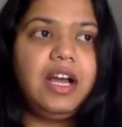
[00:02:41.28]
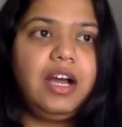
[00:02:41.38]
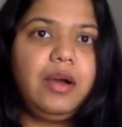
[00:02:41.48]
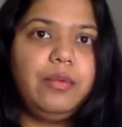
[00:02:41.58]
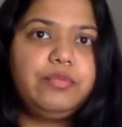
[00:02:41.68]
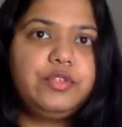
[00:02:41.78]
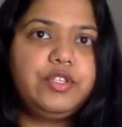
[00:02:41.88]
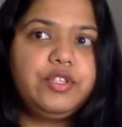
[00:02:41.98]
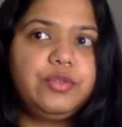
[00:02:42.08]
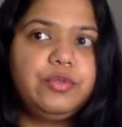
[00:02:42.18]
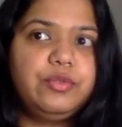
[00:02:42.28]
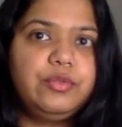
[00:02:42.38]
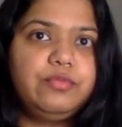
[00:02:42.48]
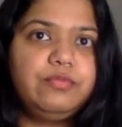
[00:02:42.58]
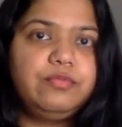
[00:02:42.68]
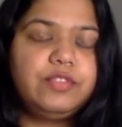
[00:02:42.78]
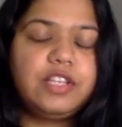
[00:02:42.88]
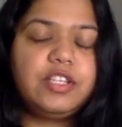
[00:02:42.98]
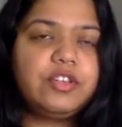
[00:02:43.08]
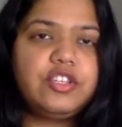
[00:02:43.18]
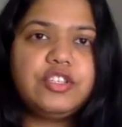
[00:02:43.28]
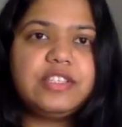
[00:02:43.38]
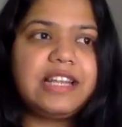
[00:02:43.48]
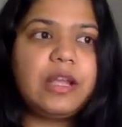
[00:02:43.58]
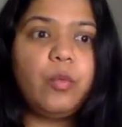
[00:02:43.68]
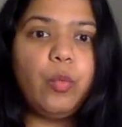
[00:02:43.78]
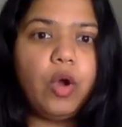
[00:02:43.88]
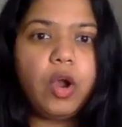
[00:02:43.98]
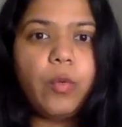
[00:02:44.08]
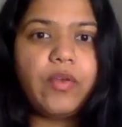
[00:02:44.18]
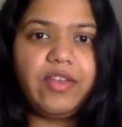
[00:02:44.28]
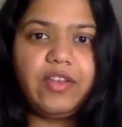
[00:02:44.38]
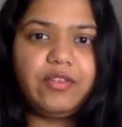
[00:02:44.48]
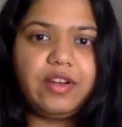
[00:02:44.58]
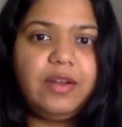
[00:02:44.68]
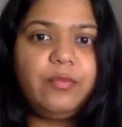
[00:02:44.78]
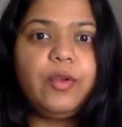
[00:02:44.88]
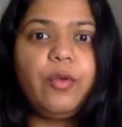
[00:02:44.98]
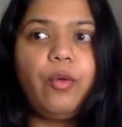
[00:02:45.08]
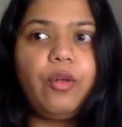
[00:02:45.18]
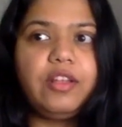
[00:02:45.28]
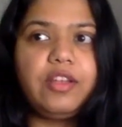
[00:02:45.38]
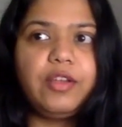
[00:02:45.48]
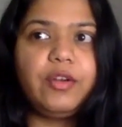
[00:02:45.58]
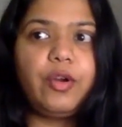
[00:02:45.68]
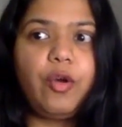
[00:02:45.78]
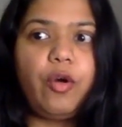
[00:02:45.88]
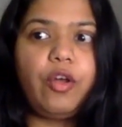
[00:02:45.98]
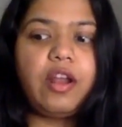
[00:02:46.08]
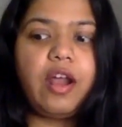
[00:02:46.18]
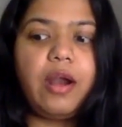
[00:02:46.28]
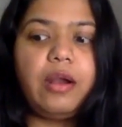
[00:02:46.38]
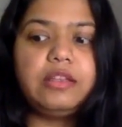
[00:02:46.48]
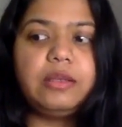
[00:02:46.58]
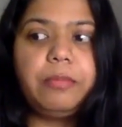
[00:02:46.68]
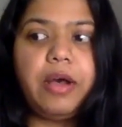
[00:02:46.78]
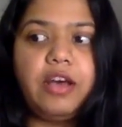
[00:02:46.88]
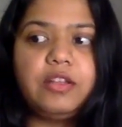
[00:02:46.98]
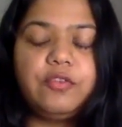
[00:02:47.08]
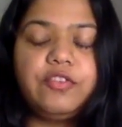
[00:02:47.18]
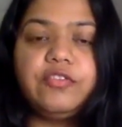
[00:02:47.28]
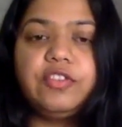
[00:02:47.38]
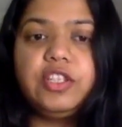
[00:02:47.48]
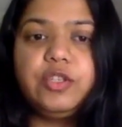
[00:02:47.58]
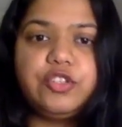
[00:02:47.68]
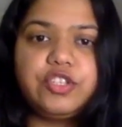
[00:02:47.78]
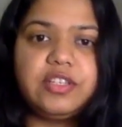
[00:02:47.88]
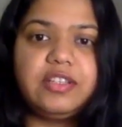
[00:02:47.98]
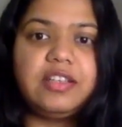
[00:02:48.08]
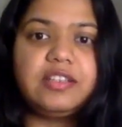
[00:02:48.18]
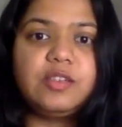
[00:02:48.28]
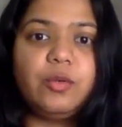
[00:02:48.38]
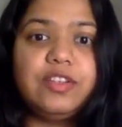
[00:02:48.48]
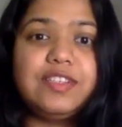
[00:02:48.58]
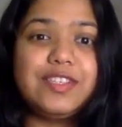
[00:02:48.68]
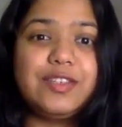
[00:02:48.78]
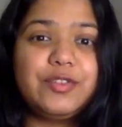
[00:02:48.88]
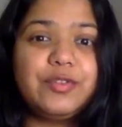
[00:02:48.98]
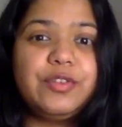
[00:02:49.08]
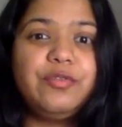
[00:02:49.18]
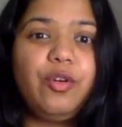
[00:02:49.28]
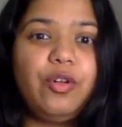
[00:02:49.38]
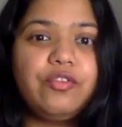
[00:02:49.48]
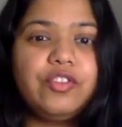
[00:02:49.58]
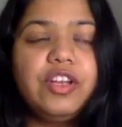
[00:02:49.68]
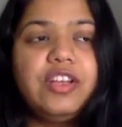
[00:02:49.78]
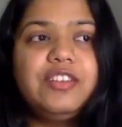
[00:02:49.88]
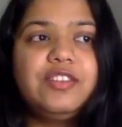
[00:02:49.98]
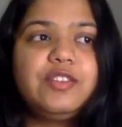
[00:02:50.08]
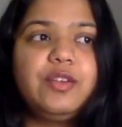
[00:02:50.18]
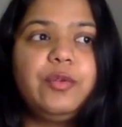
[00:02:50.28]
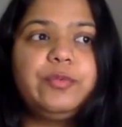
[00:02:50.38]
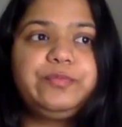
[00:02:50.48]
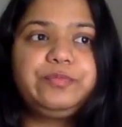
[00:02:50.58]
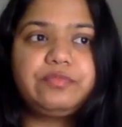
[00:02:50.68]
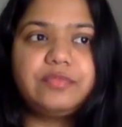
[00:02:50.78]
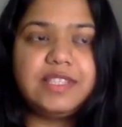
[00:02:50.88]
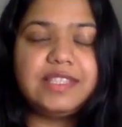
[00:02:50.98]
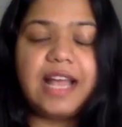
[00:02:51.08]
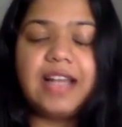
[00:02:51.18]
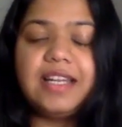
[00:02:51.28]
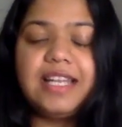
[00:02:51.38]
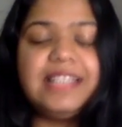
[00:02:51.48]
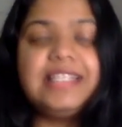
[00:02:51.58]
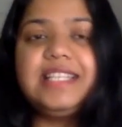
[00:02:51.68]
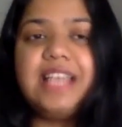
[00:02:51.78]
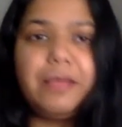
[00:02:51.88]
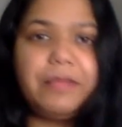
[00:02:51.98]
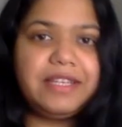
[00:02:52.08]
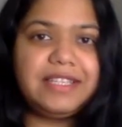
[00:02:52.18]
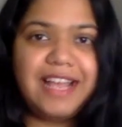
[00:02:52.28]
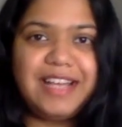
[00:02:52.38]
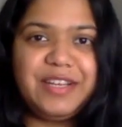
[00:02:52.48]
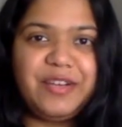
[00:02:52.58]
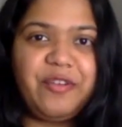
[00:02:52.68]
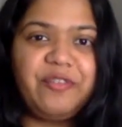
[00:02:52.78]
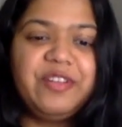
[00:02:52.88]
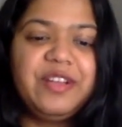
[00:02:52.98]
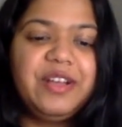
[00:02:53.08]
so that you can just like work with it, right? We're all here on the path of evolution. The soul is here to evolve. So the Saturn is the epic daddy of